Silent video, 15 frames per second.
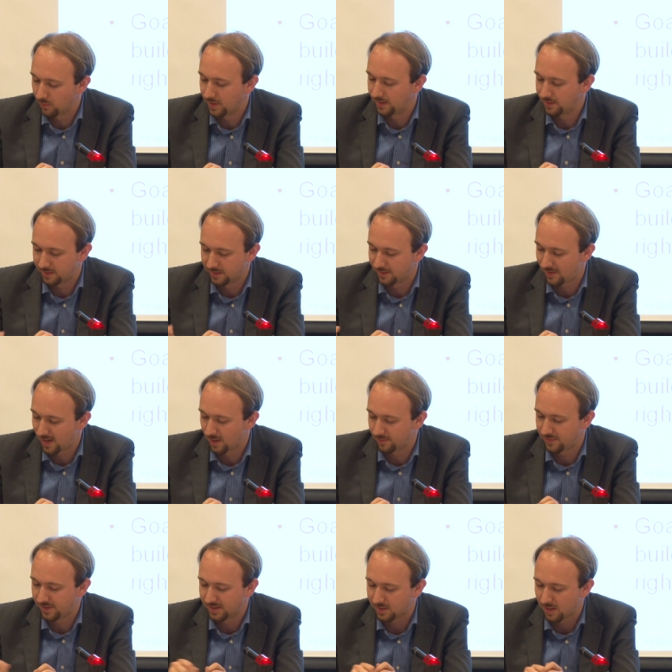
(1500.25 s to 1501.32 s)
point to develop
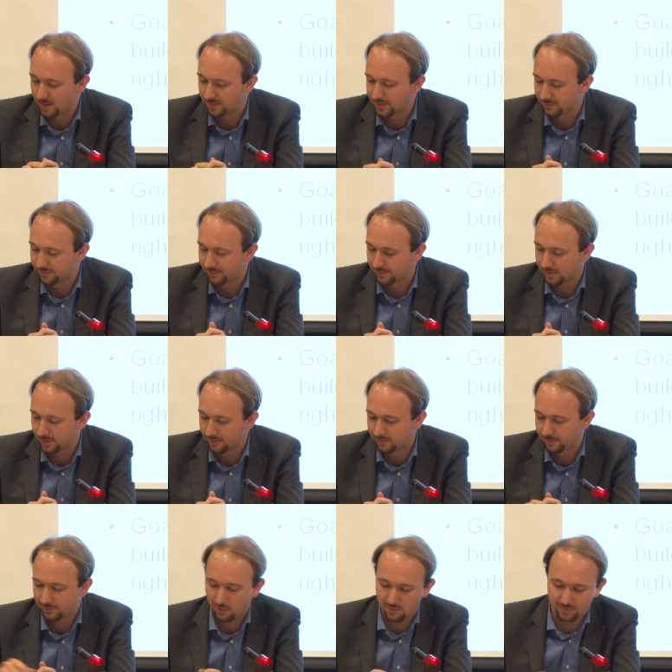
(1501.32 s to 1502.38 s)
these types of
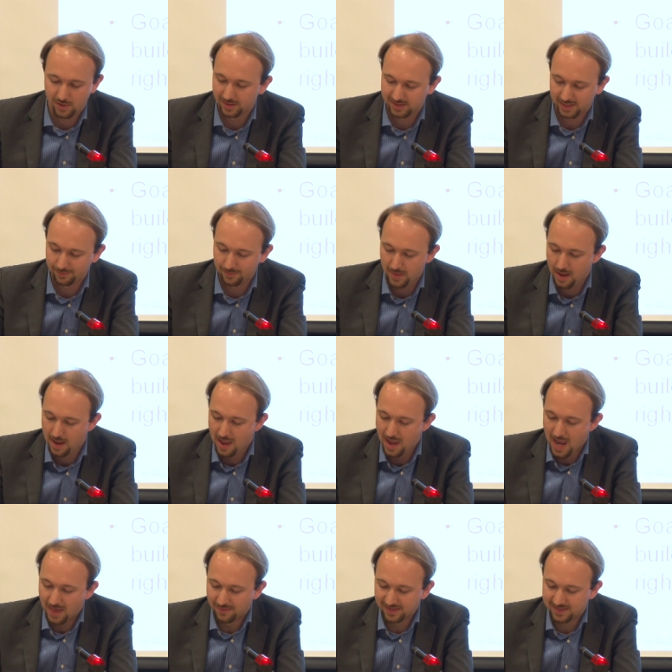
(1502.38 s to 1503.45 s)
foreign policy.
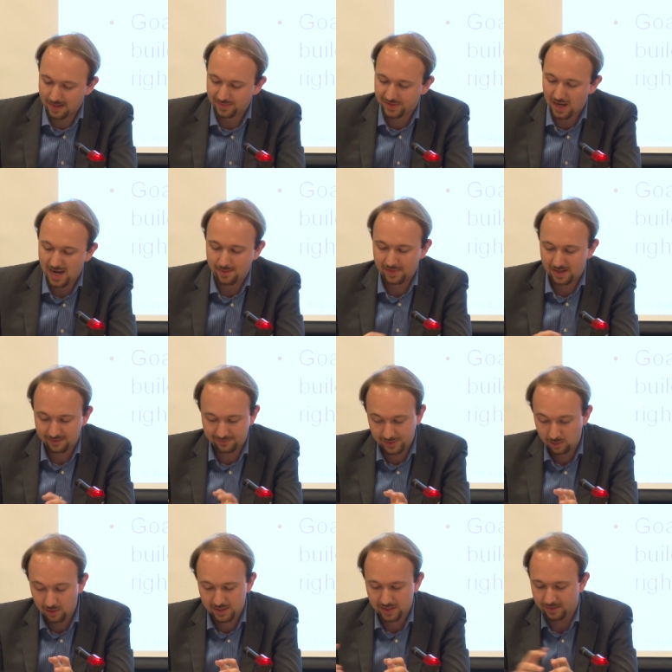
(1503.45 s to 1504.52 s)
At the same time, if you
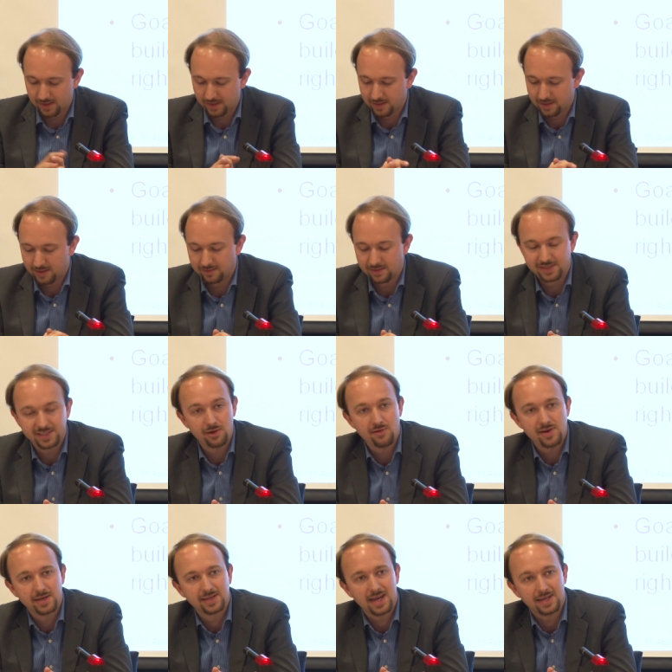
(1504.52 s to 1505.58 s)
look at the
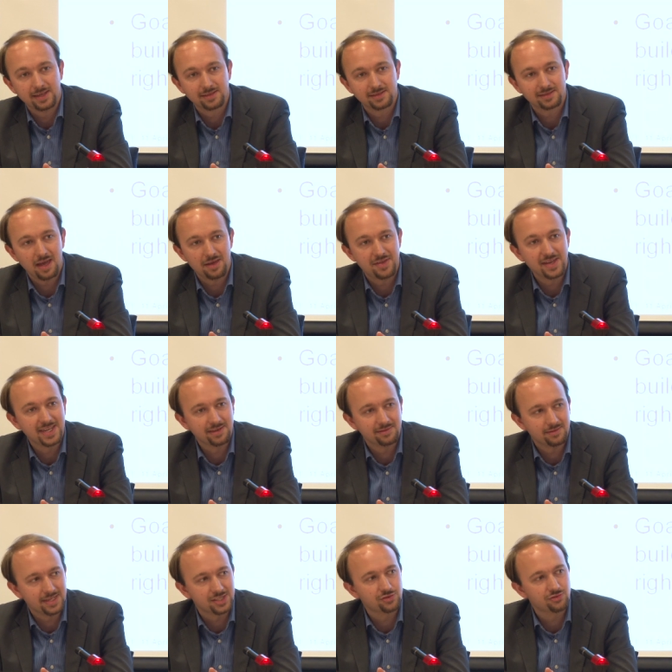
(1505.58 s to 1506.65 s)
Syrian case, I think it
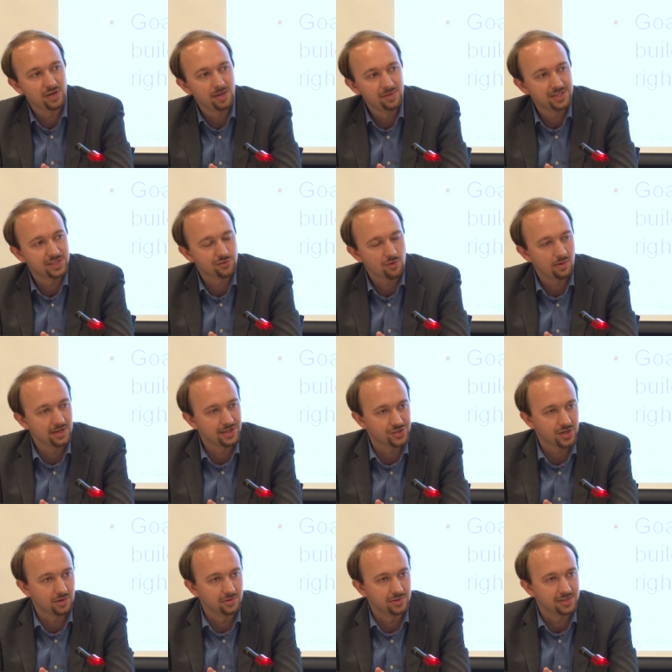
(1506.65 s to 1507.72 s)
extremely strongly
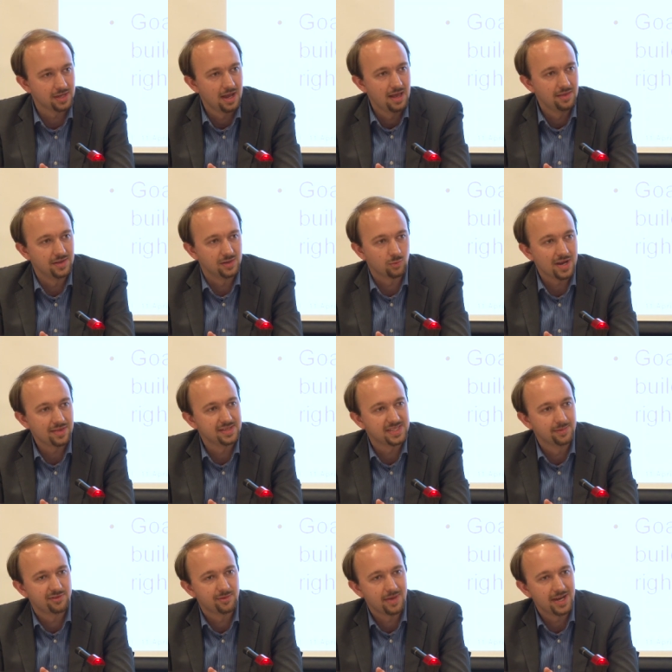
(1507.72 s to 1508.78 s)
shows that when this
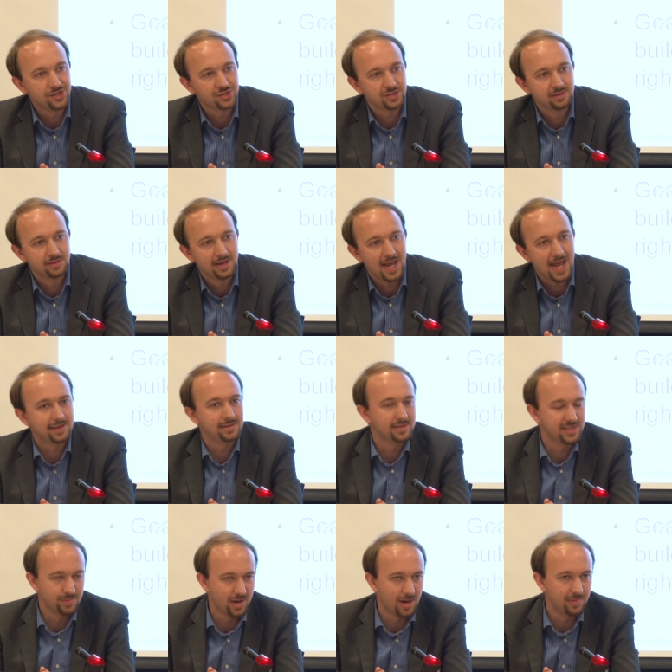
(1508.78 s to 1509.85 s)
information enters
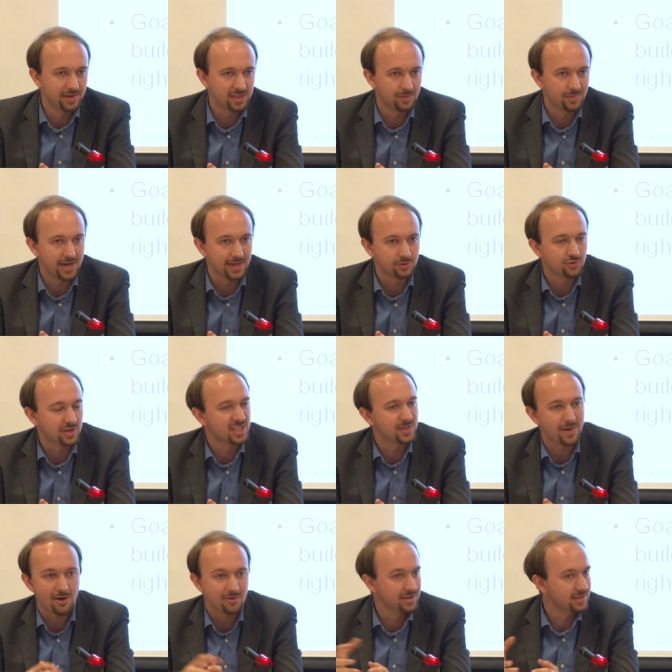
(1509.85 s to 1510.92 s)
the public domain,
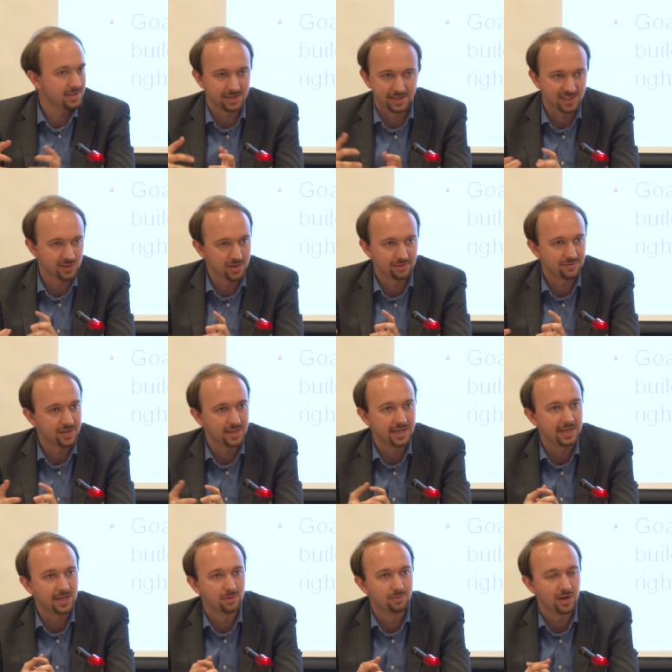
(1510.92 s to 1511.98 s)
transparency is one of the
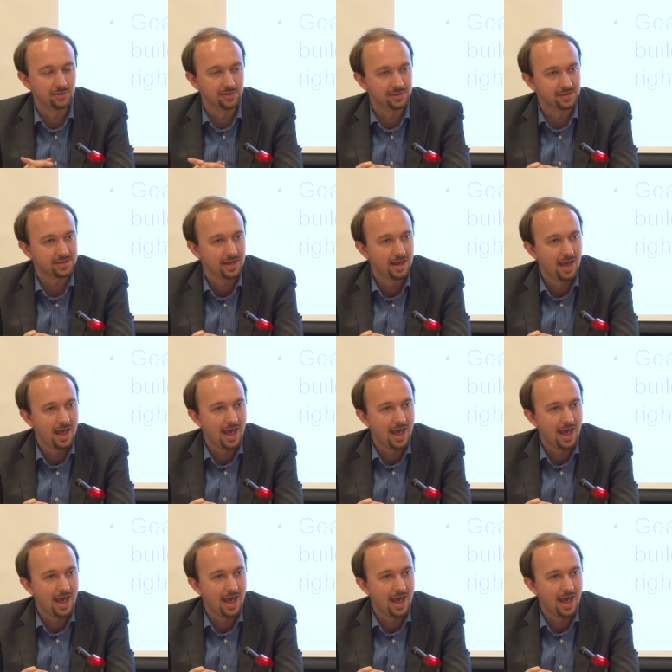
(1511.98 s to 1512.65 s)
key components,